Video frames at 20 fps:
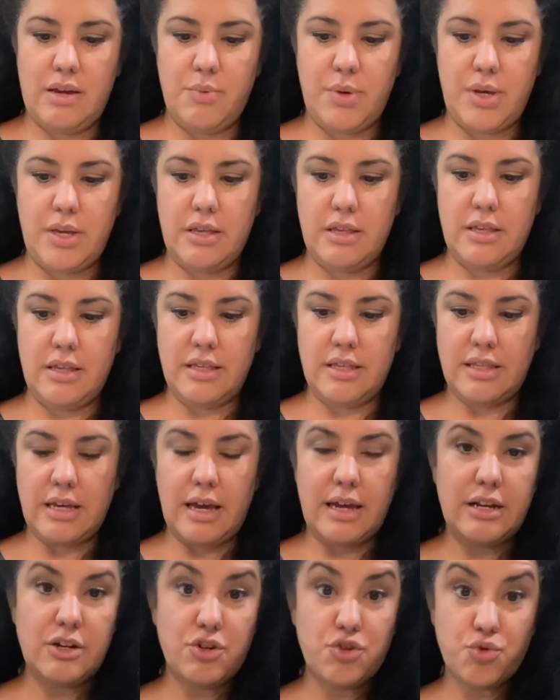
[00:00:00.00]
we
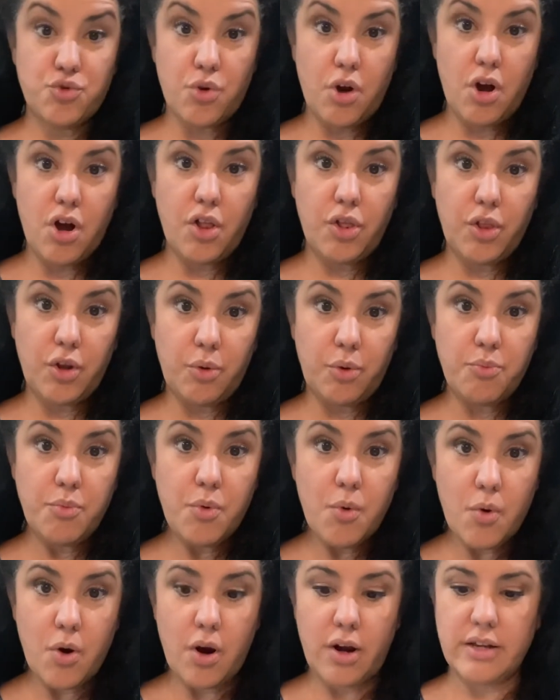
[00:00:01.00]
decided to draw a little
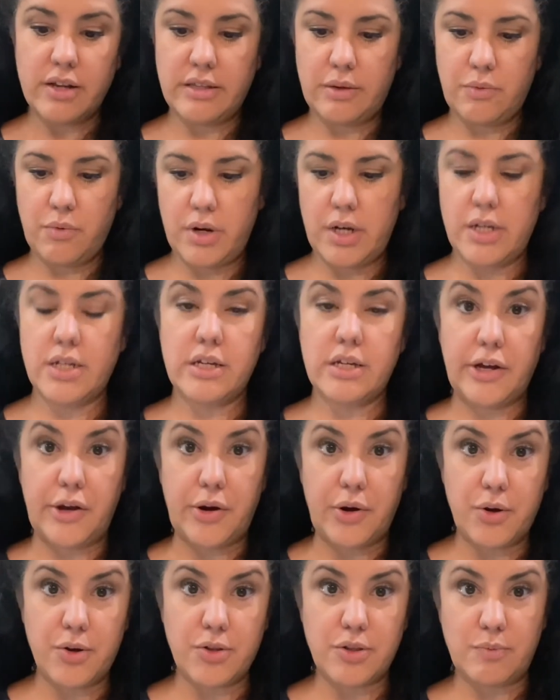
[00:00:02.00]
more because I wanted to
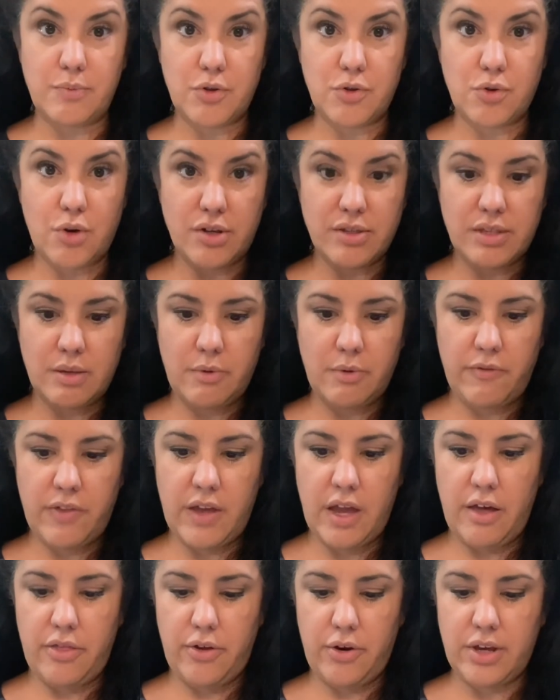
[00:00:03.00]
encourage him to draw some of
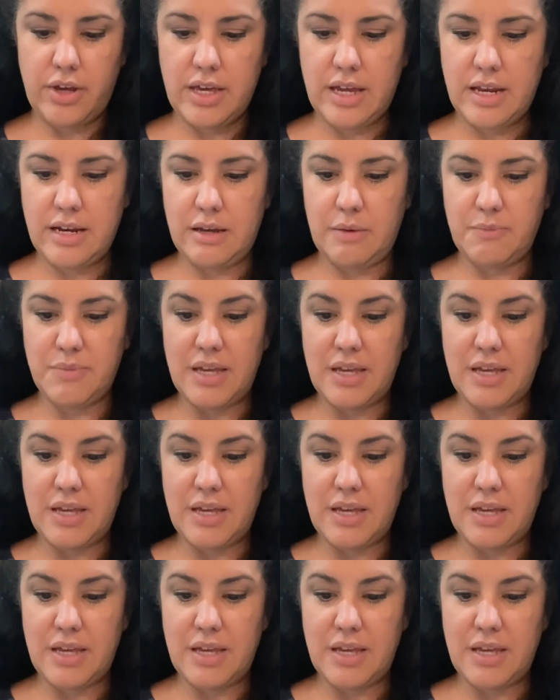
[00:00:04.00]
the other kingdoms.